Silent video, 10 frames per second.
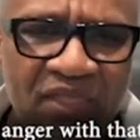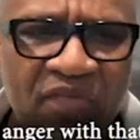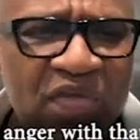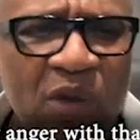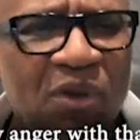
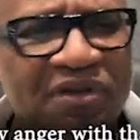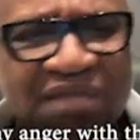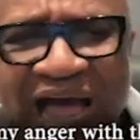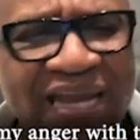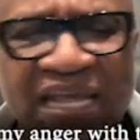They will
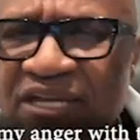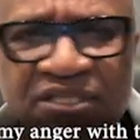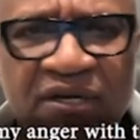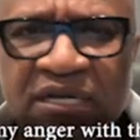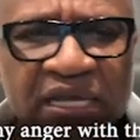not
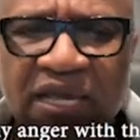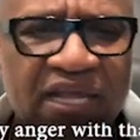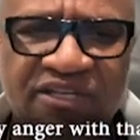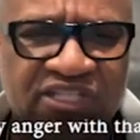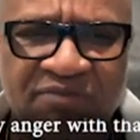enter
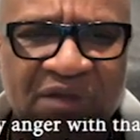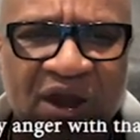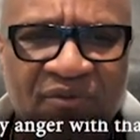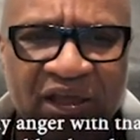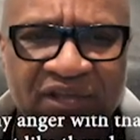into my
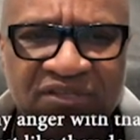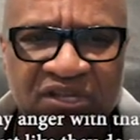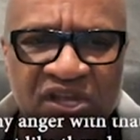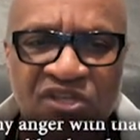rest.